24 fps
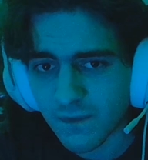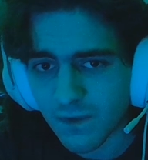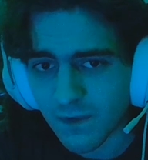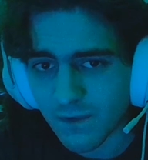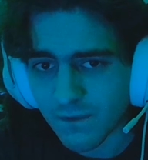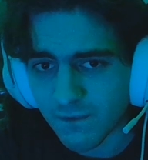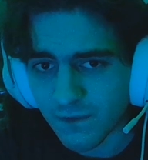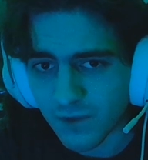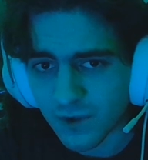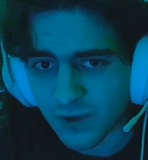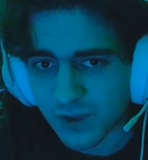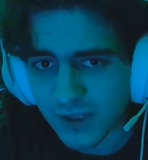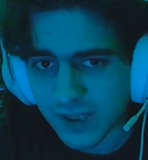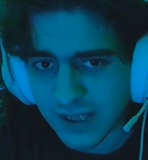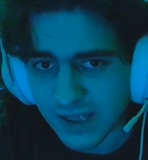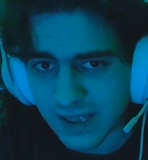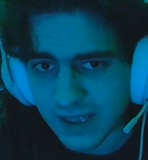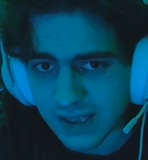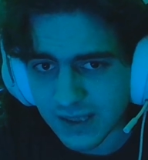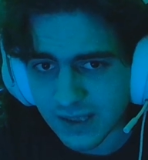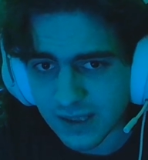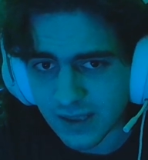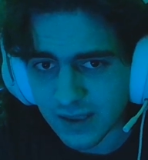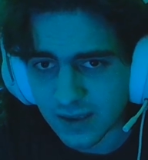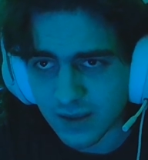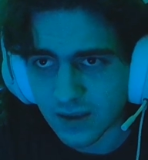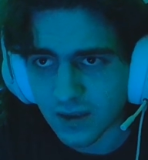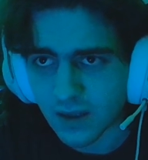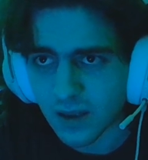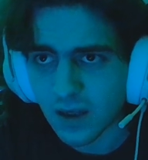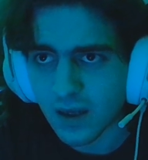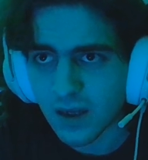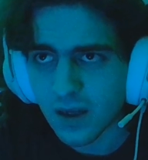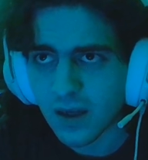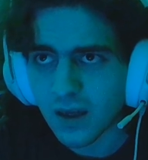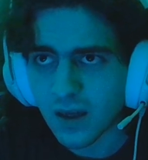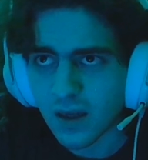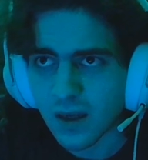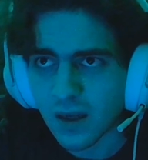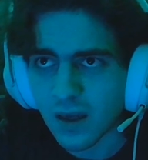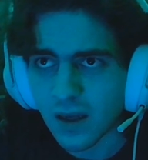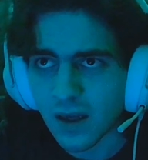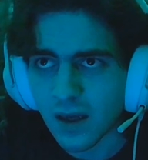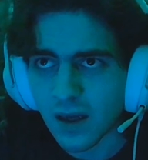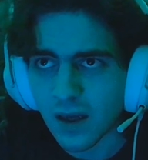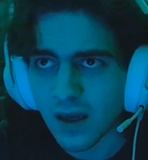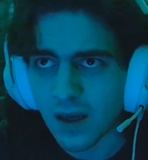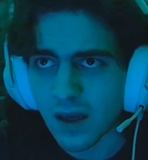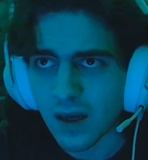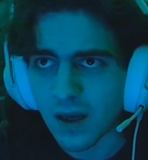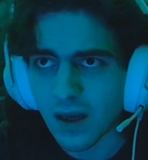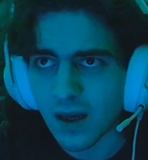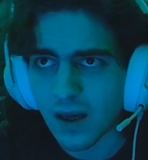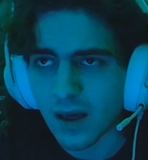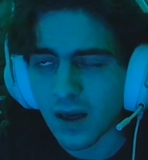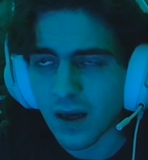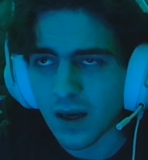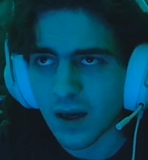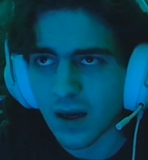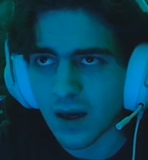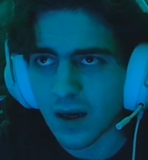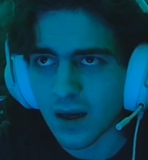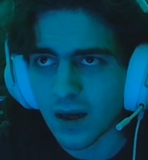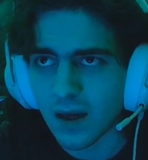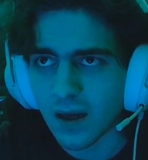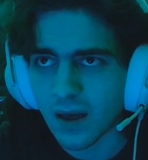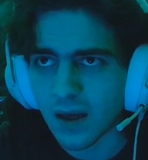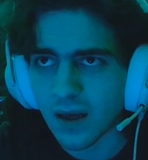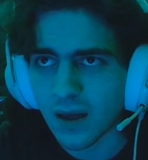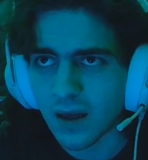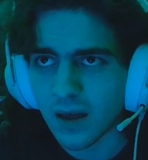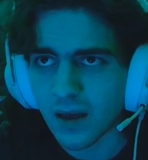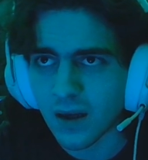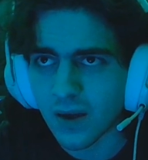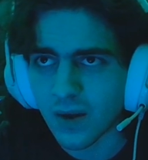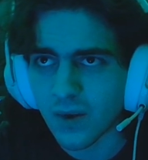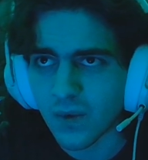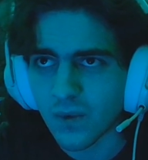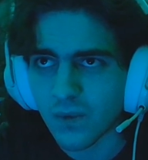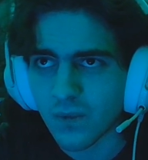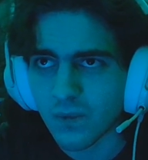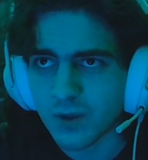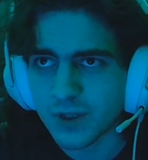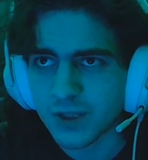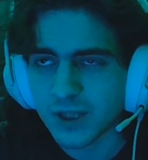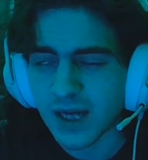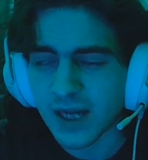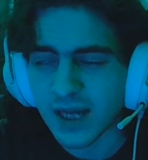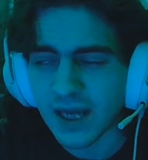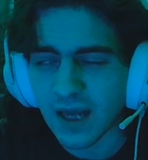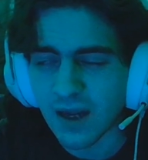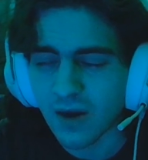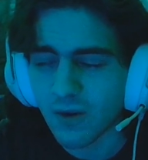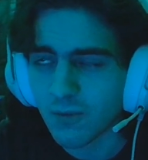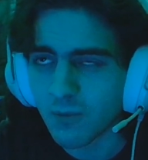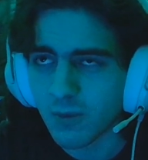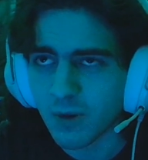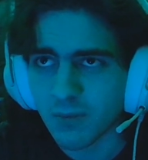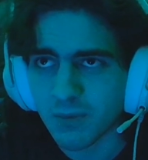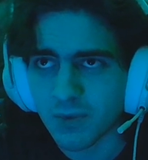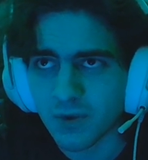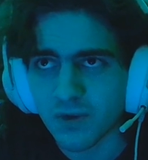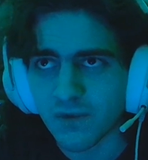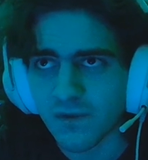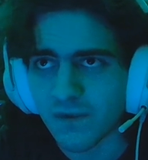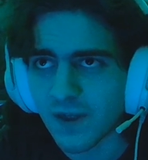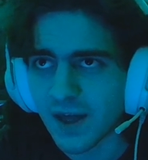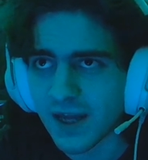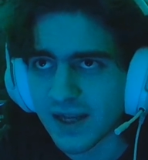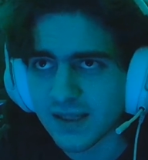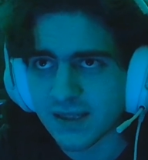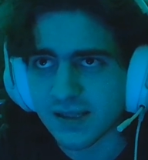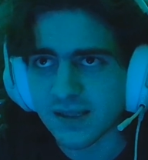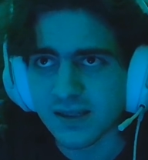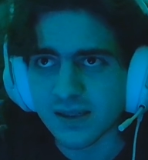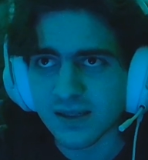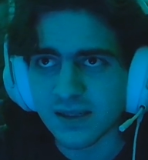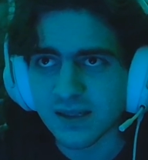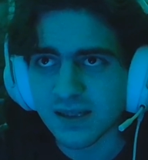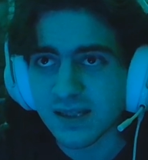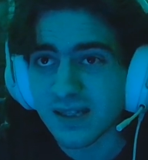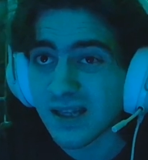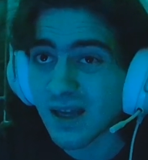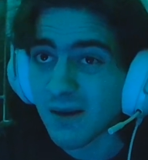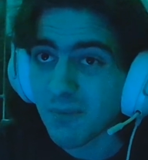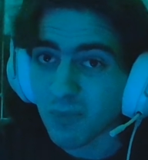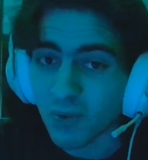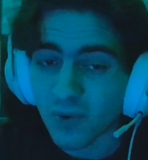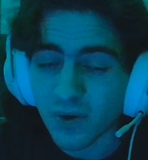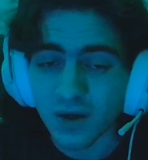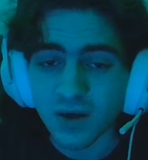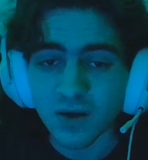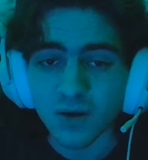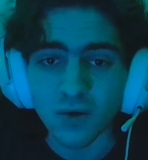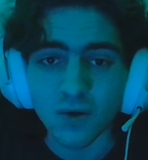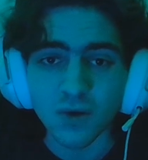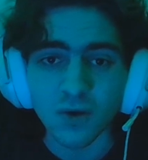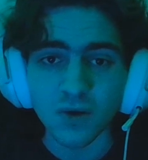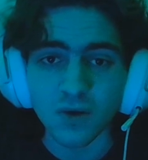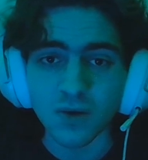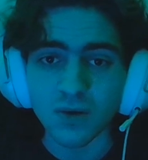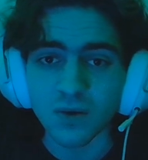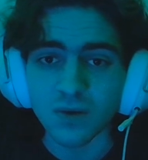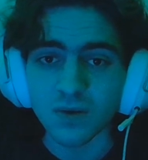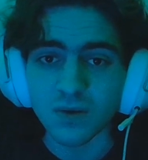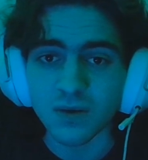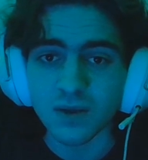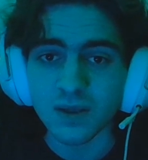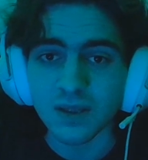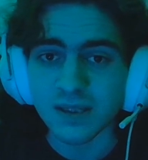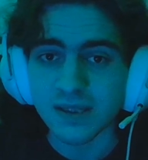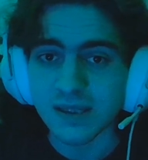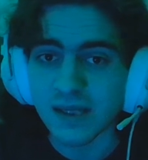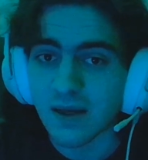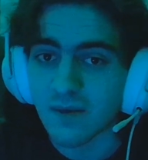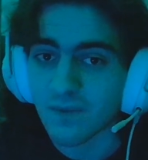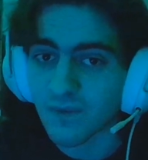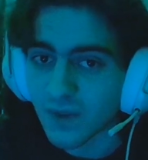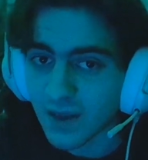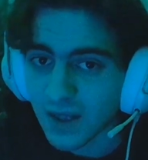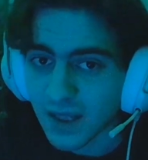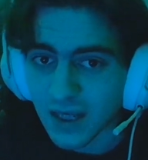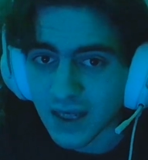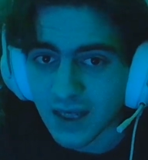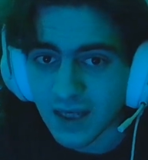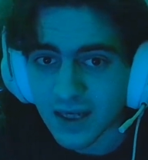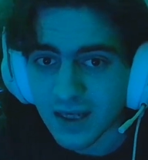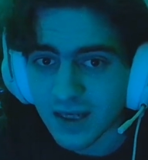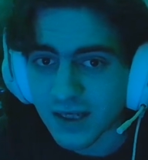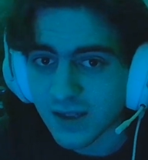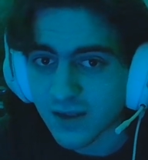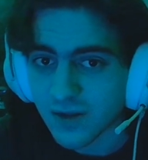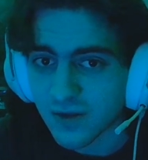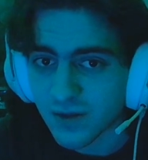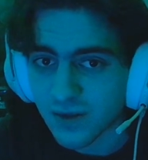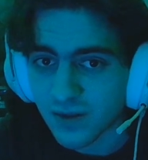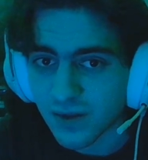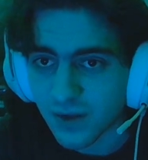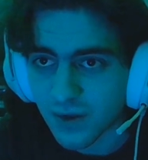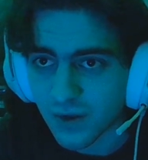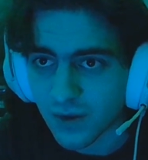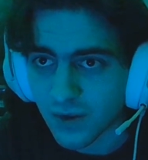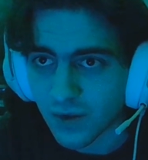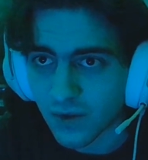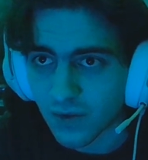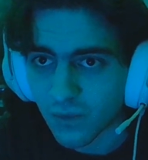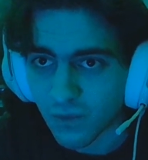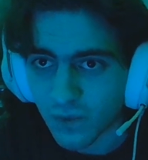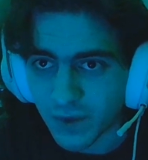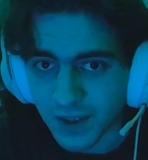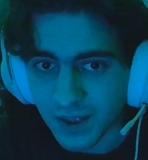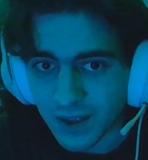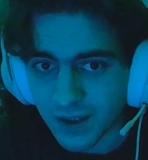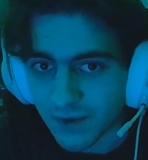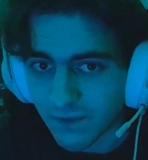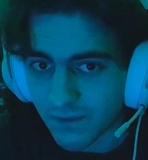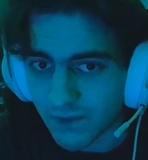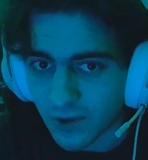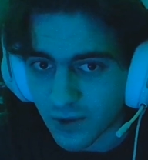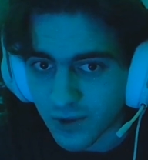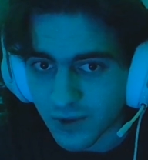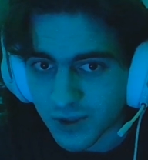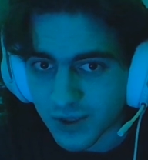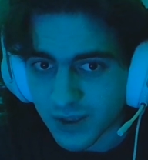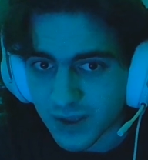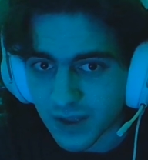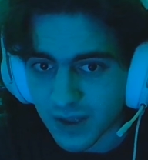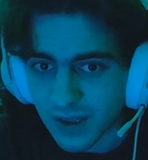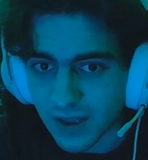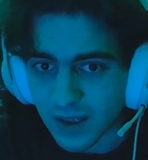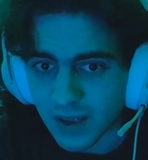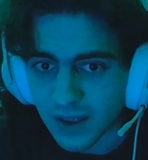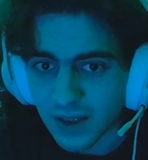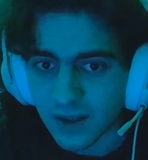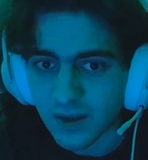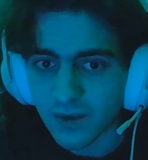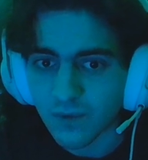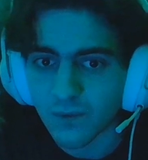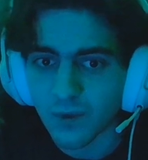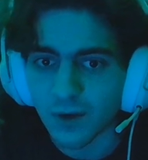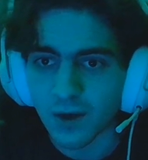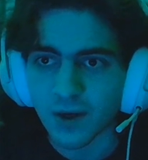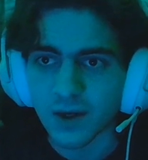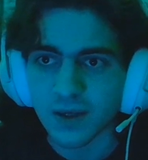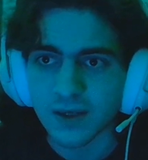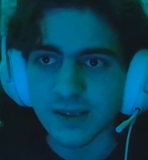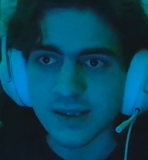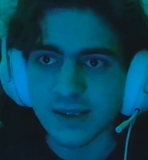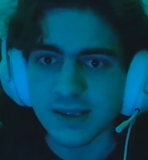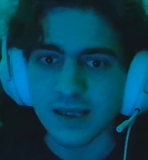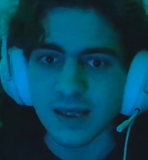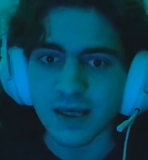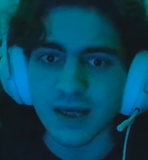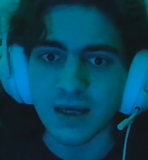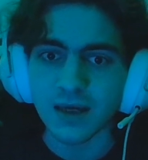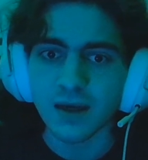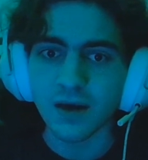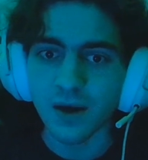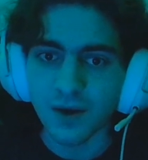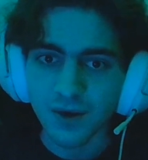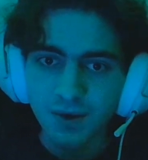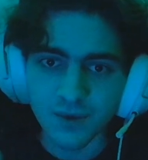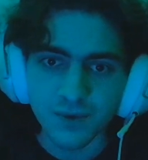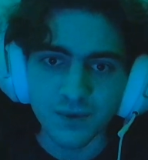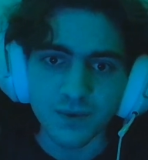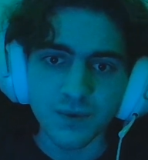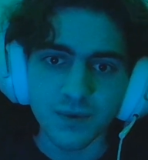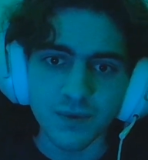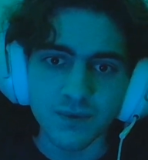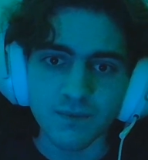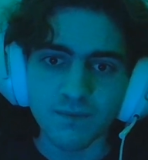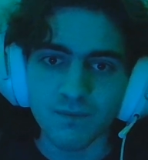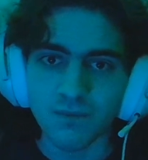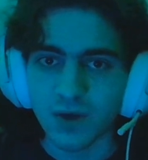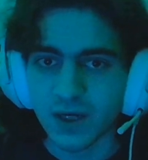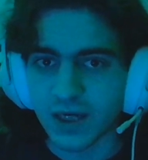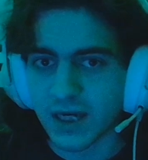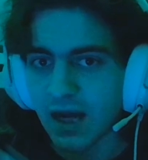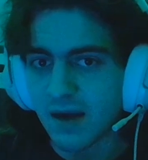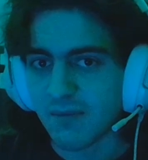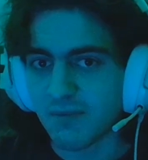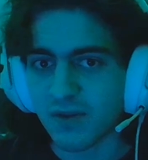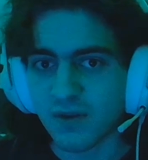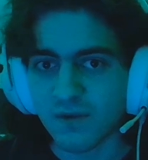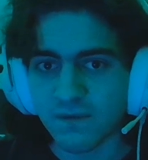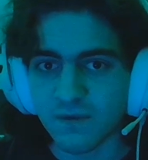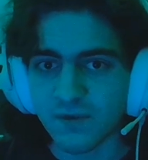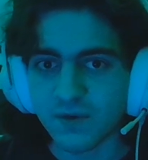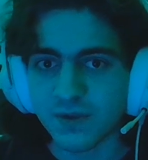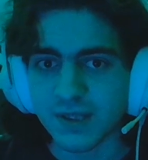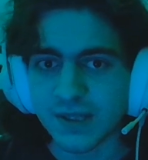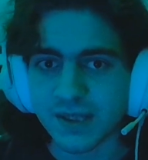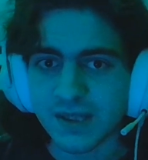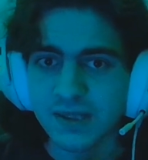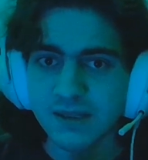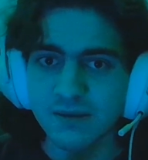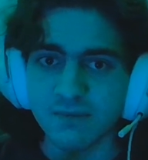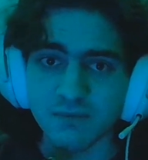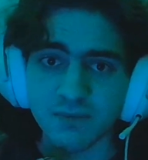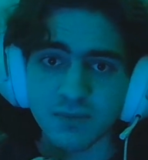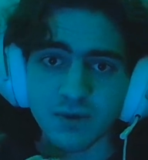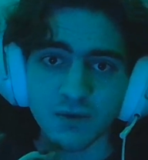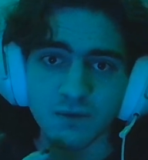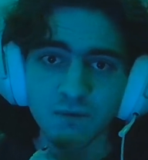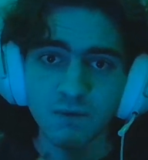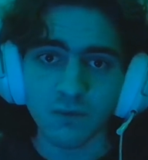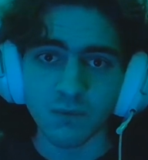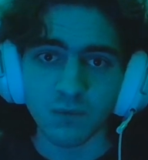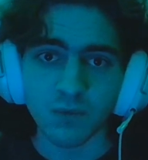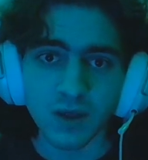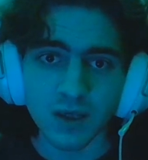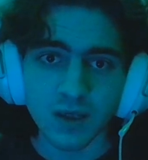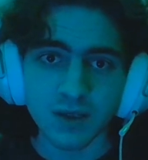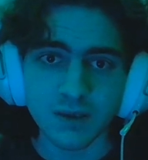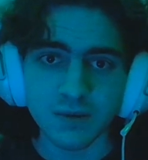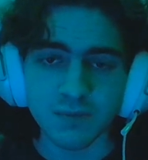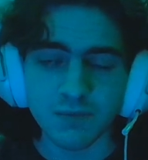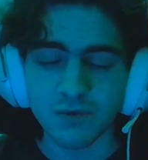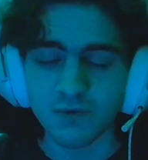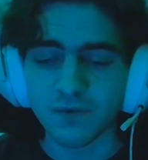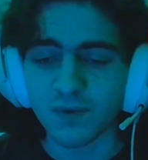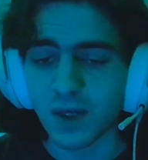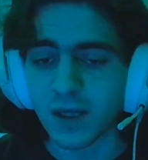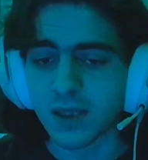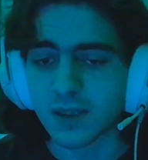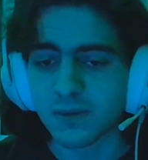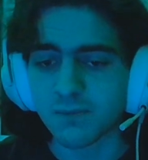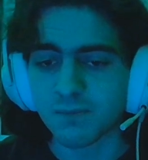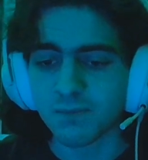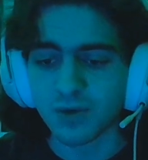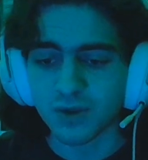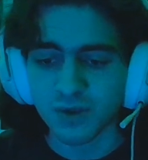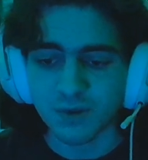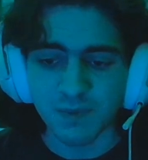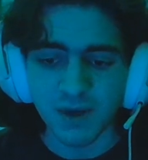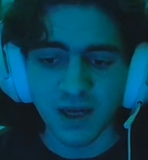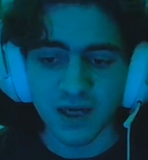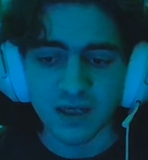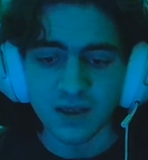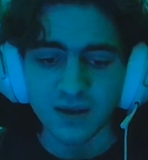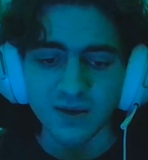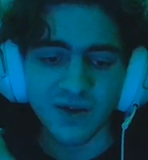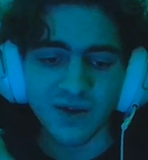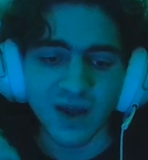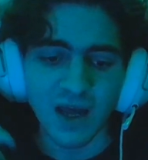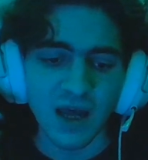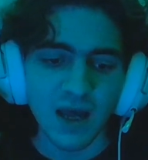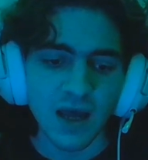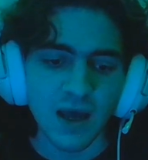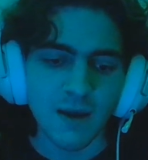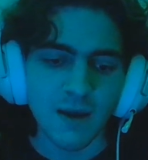of the first season, uh, which I can't remember if that's separate or the same thing as the Rika version thing, where it's like, oh, recap of the first season, but from Rika's perspective.